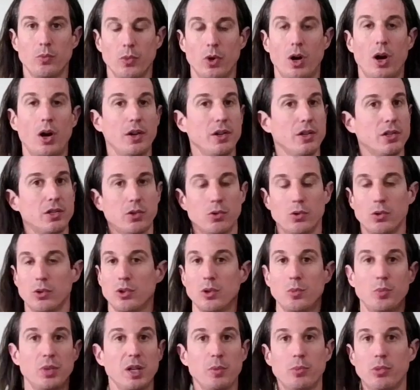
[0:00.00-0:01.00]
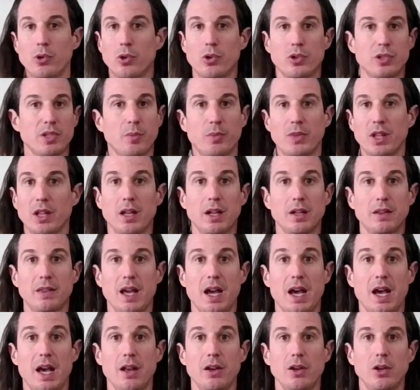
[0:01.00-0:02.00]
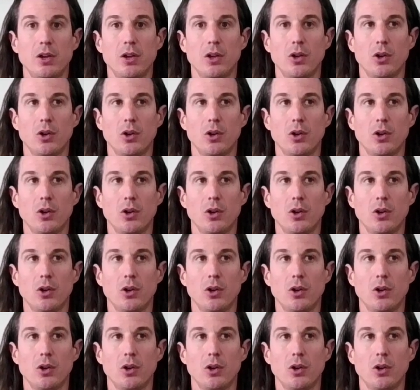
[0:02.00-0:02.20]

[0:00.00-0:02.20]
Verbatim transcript: honest or good people or something like that.